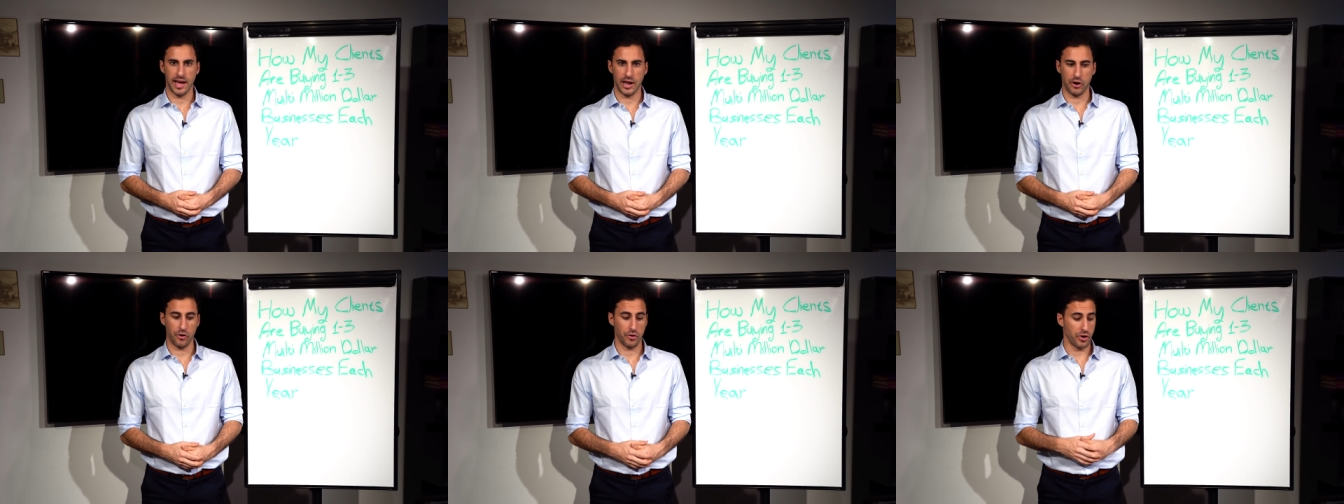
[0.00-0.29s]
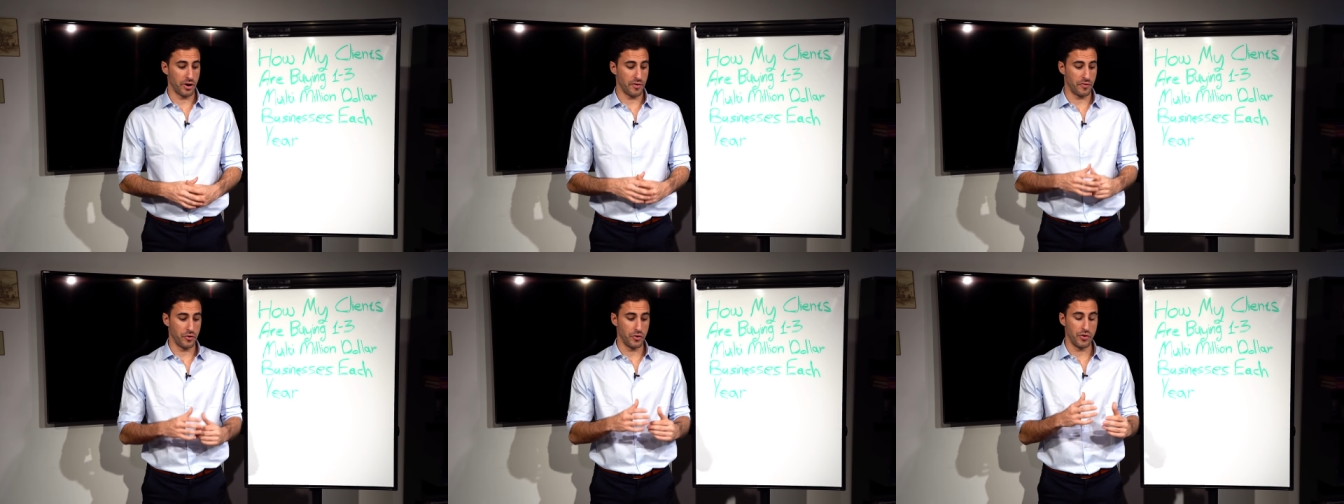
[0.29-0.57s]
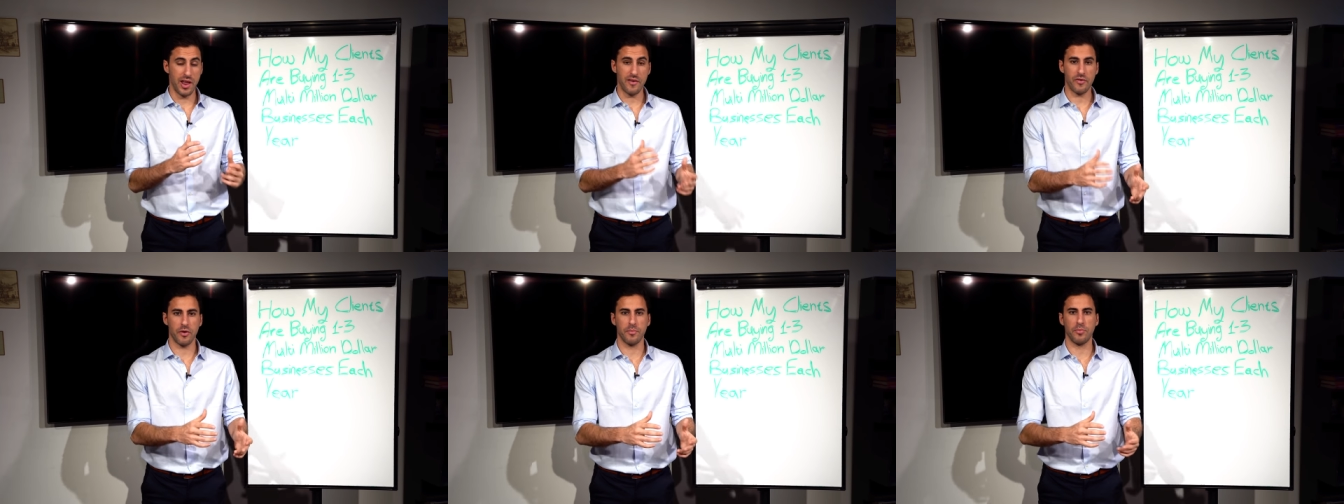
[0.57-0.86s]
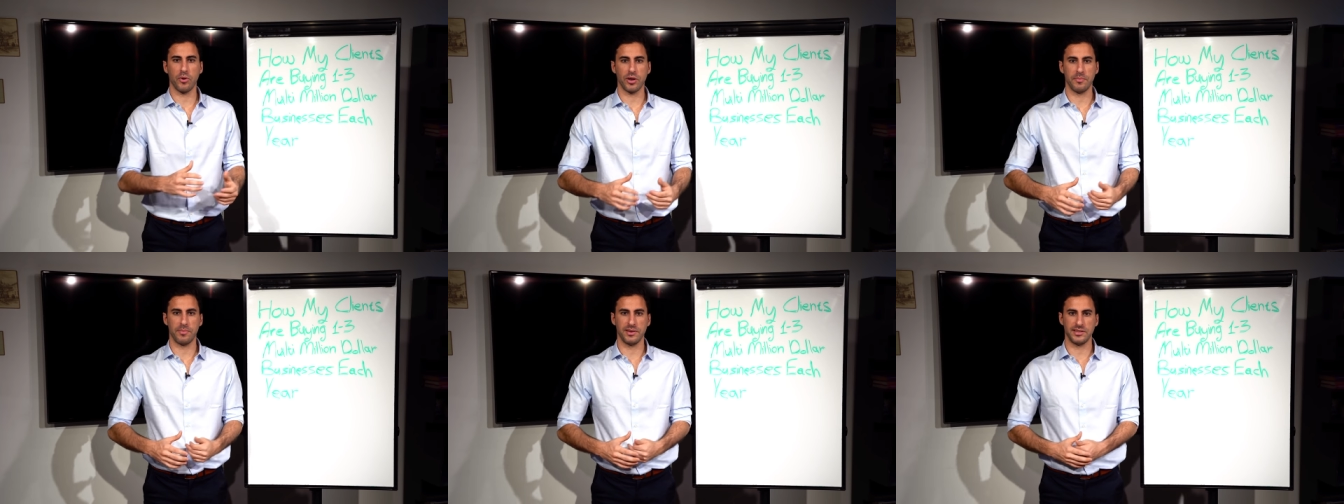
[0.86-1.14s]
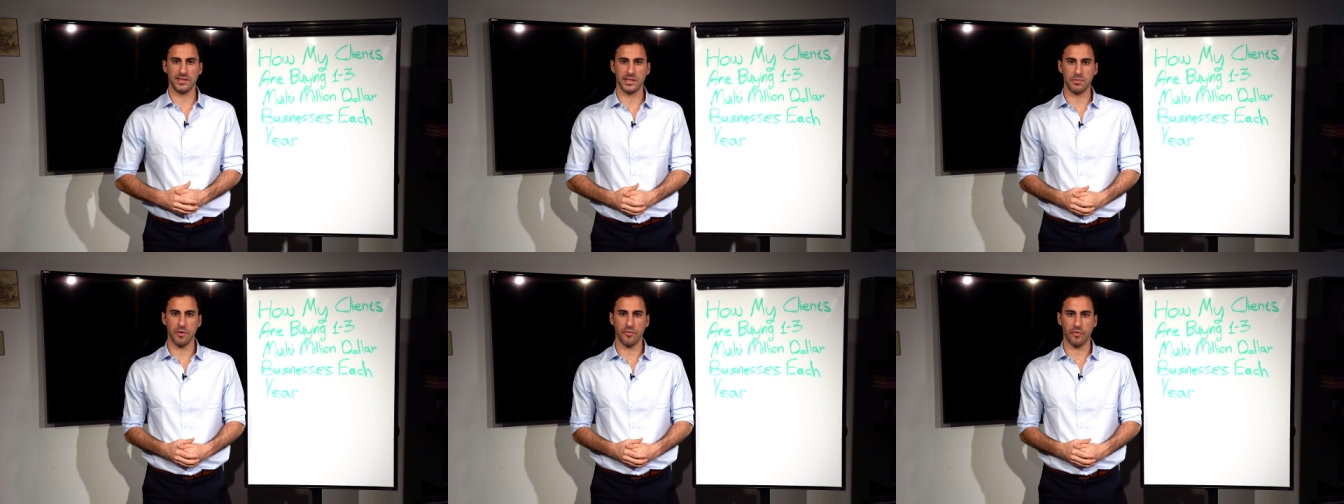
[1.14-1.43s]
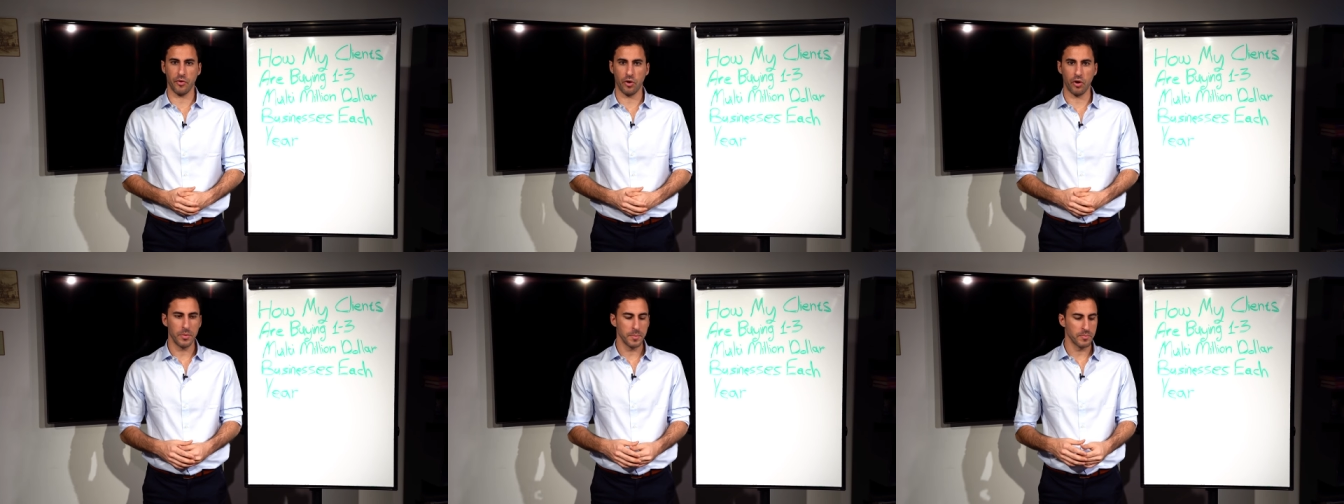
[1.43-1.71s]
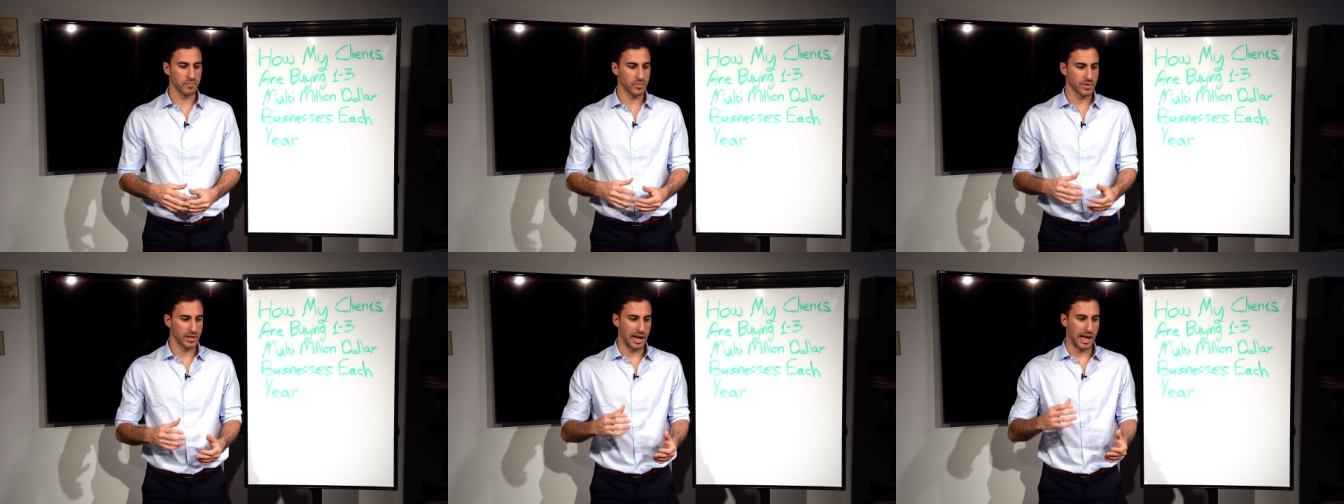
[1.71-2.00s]
I don't care if you never bought a business
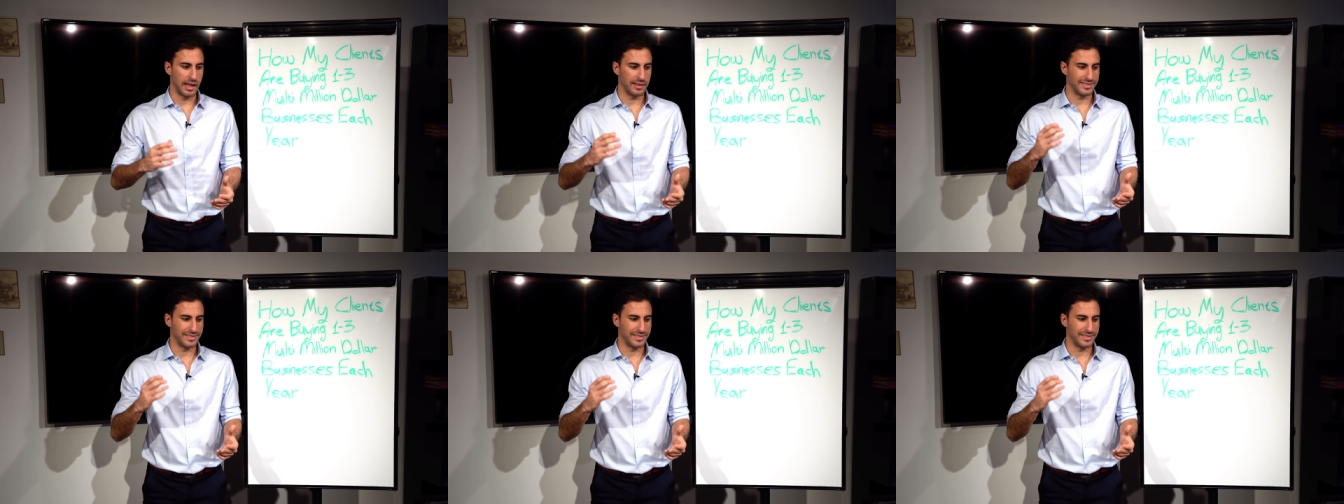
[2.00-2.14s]
before,